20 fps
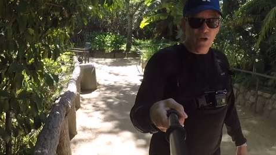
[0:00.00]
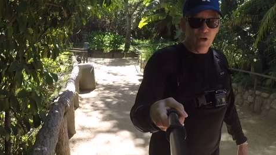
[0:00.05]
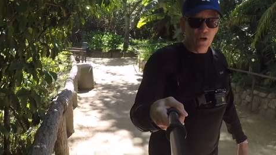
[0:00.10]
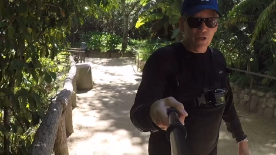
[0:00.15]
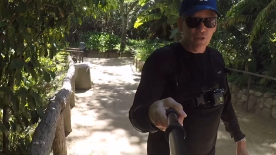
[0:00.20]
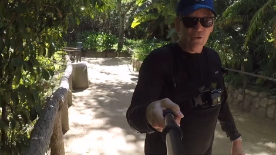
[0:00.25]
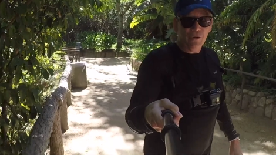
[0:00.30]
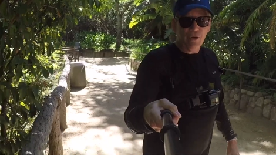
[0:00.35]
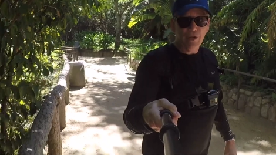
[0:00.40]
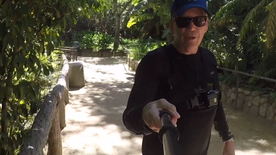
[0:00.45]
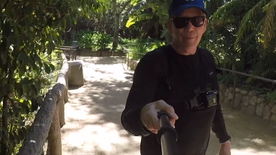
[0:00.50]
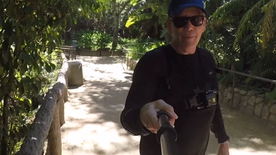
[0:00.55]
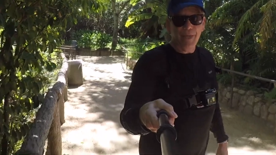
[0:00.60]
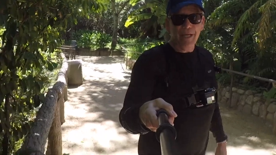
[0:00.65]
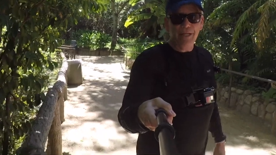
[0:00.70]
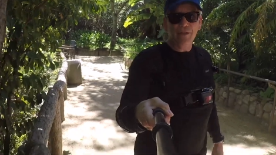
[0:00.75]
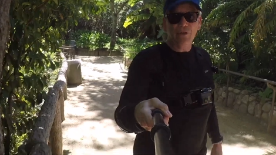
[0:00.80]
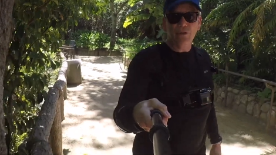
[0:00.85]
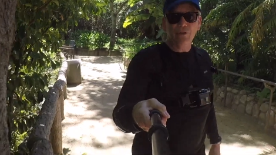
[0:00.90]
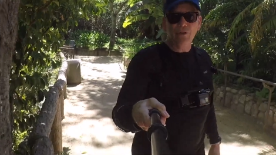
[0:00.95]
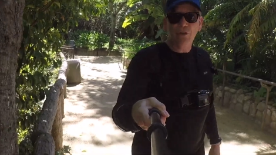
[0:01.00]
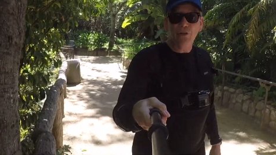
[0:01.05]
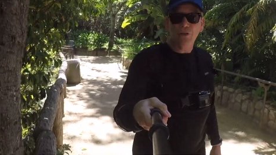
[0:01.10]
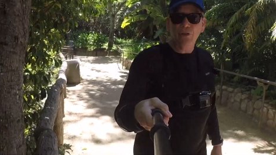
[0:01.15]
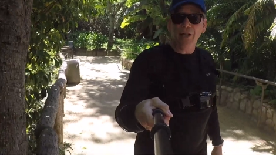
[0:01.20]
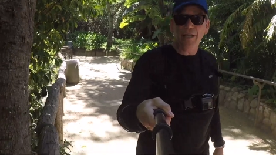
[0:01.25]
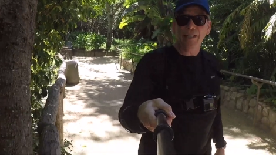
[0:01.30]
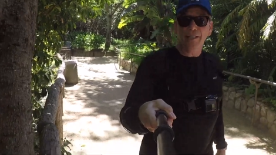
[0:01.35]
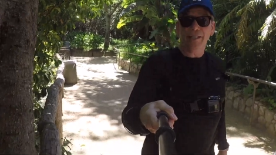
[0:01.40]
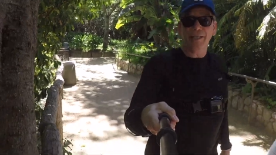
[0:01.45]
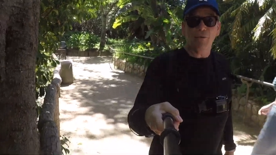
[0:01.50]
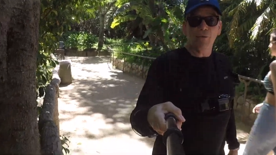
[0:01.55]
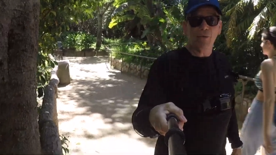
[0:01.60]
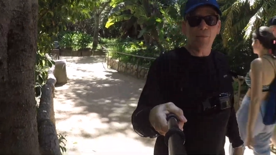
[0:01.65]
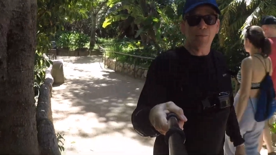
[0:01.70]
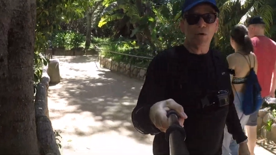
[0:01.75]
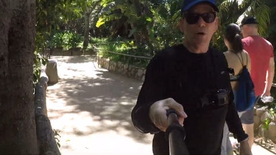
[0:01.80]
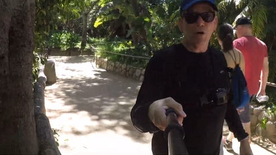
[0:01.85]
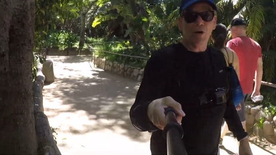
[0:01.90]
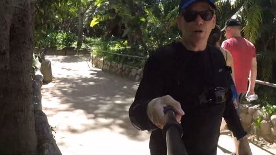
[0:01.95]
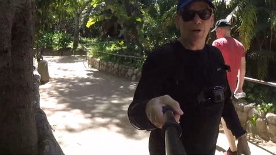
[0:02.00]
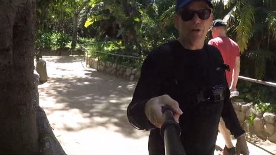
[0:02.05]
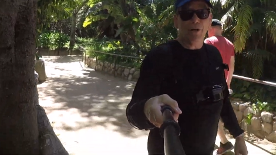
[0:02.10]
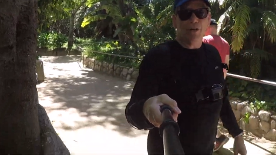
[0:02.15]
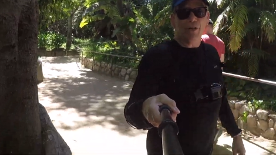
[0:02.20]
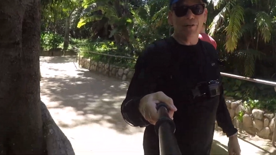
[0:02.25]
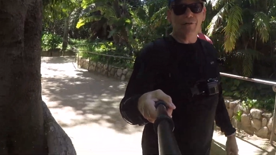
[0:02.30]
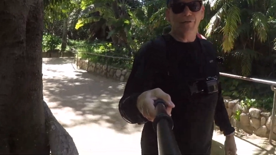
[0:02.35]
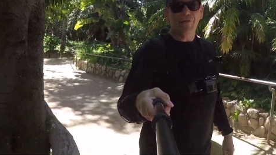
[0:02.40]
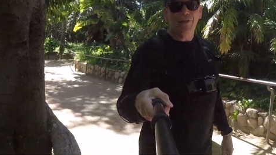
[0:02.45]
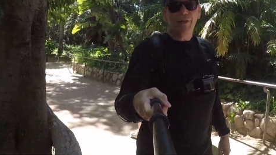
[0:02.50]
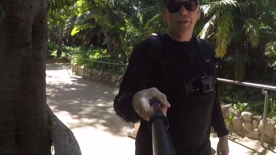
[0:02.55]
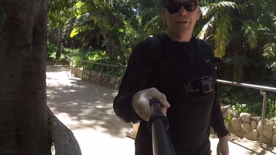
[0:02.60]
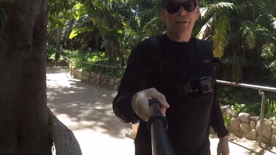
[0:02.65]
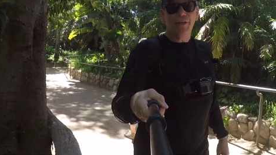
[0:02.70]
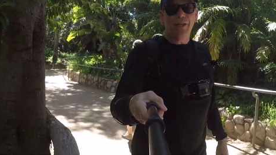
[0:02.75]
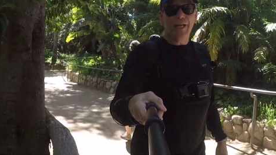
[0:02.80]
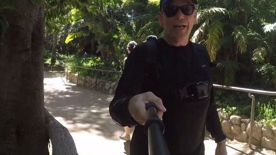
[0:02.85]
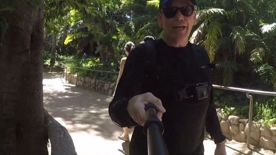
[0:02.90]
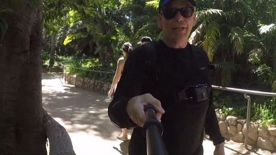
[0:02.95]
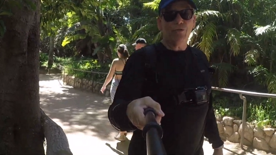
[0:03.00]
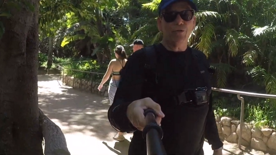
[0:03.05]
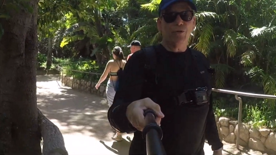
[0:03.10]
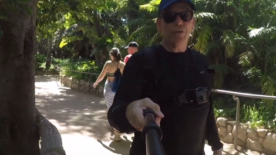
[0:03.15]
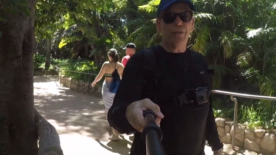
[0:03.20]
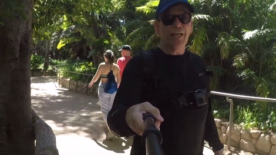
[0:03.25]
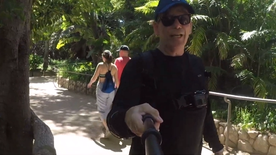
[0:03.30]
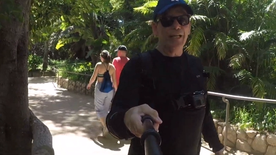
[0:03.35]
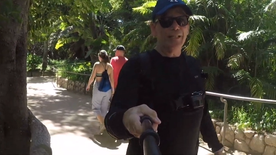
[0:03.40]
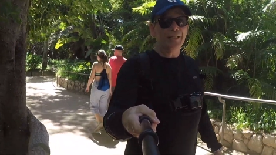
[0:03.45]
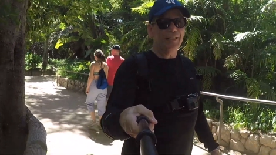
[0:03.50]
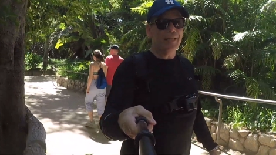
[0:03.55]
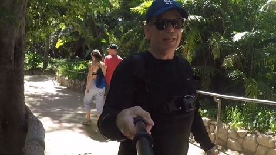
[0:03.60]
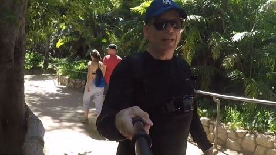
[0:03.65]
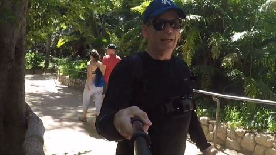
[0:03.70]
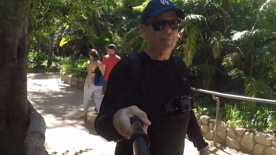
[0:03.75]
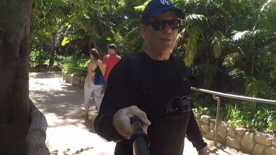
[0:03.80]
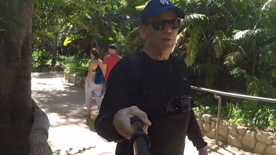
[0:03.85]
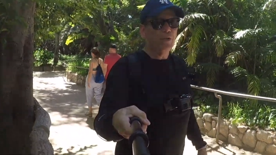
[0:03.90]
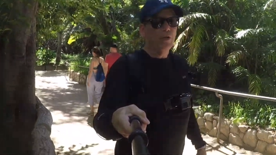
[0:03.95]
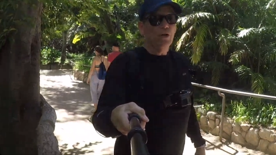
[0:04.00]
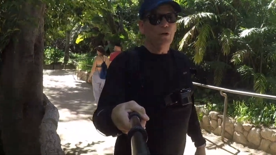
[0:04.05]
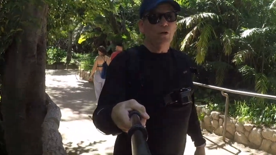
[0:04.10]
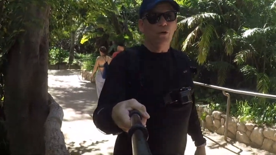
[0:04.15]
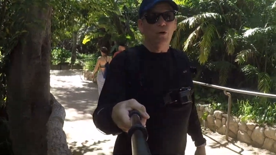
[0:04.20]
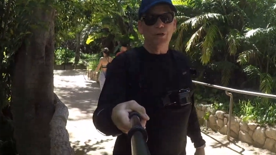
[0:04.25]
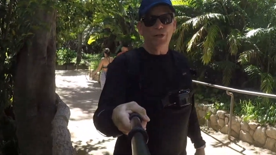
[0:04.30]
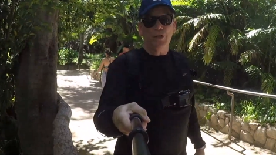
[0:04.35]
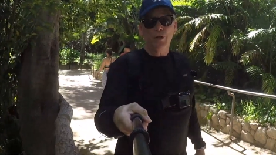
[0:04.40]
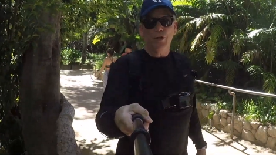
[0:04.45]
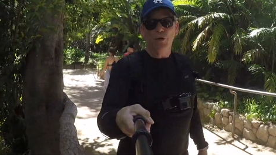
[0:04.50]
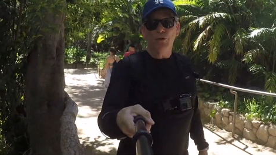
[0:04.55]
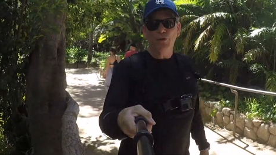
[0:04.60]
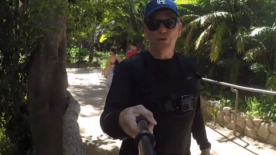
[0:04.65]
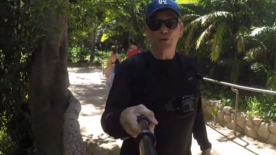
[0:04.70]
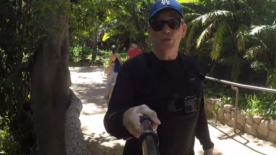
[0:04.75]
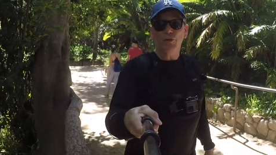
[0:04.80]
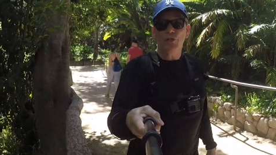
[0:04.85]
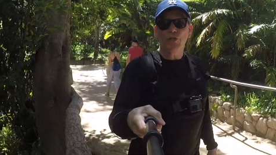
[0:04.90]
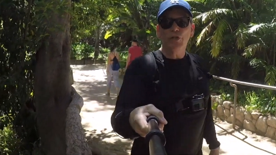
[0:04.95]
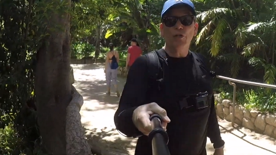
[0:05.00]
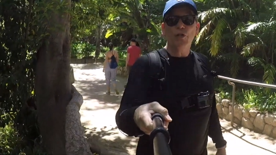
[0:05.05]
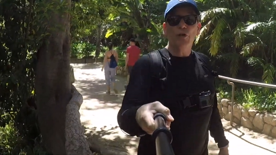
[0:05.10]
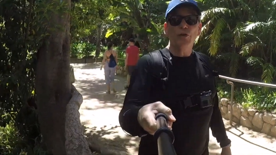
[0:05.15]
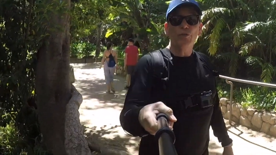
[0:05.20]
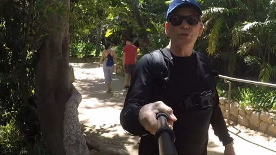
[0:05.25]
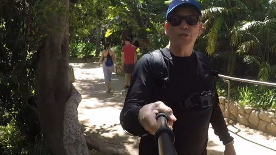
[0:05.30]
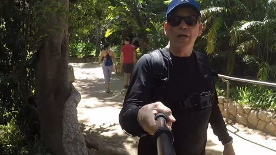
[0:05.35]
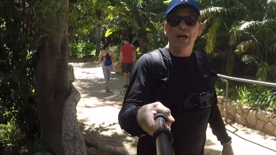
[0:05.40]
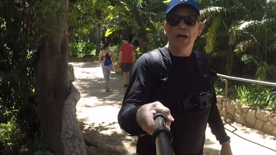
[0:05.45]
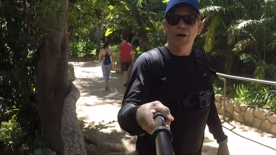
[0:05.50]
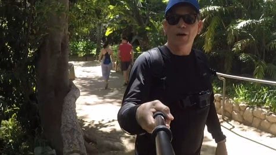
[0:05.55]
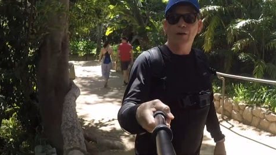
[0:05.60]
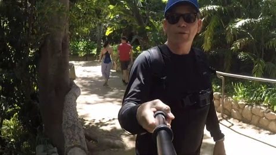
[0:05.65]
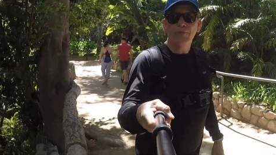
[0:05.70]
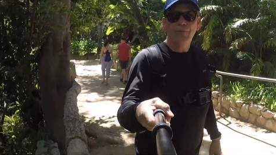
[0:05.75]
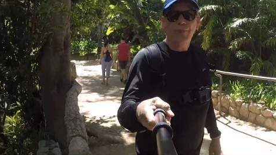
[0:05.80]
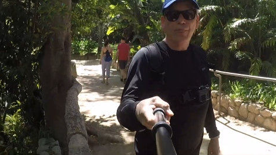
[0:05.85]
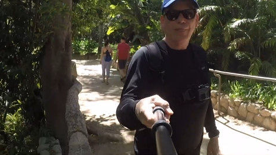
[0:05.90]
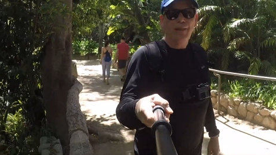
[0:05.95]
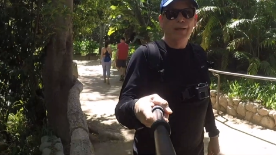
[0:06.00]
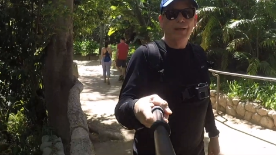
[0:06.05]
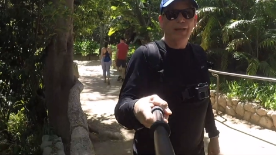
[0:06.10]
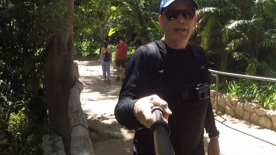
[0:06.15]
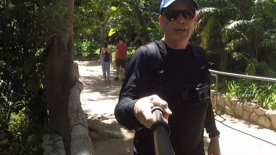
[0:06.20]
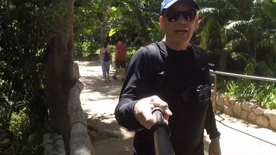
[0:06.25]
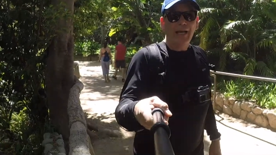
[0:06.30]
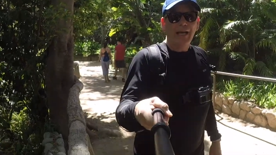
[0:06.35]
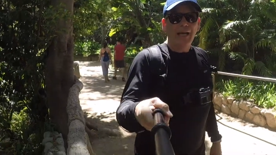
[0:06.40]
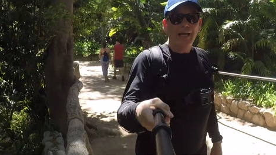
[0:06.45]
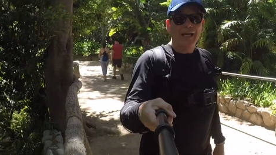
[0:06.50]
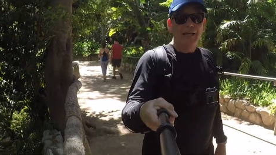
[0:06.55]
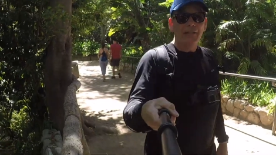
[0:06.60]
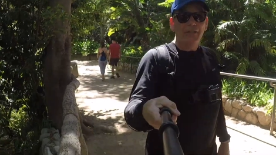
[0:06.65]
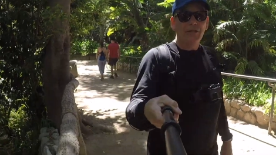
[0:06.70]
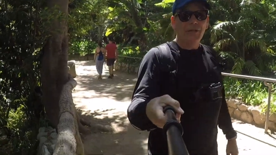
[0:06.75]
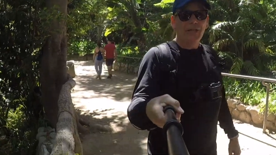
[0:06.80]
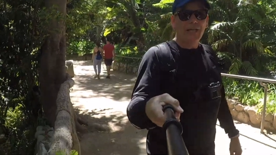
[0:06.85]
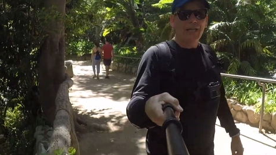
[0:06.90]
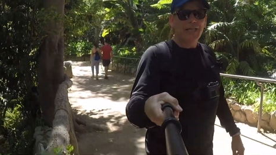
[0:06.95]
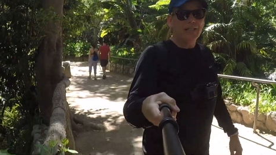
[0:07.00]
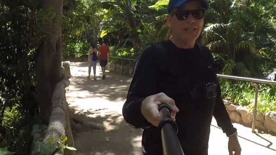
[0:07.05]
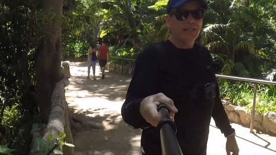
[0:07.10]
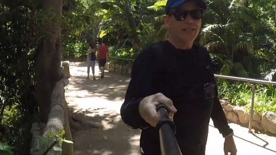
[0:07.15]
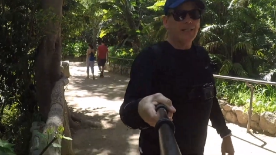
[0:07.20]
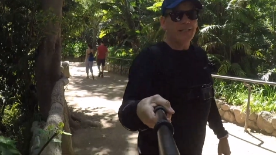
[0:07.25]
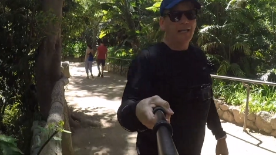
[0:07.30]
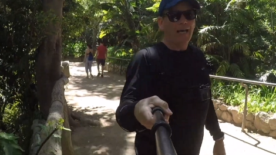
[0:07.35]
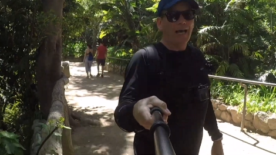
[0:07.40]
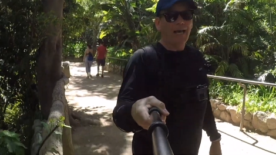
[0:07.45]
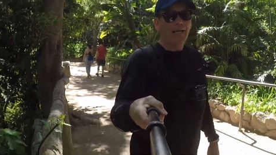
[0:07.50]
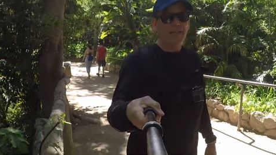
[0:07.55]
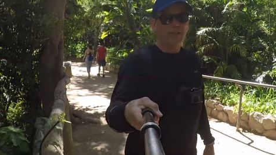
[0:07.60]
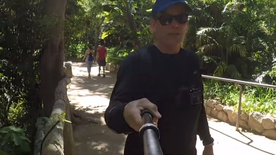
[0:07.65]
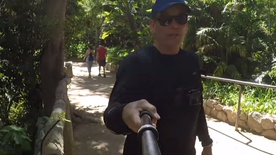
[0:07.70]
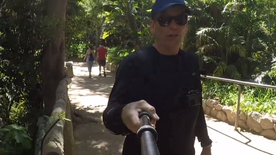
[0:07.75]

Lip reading: concrete, made to look like they were part of the natural landscape. Of course, the old zoo is closed now, and you can't see that. It's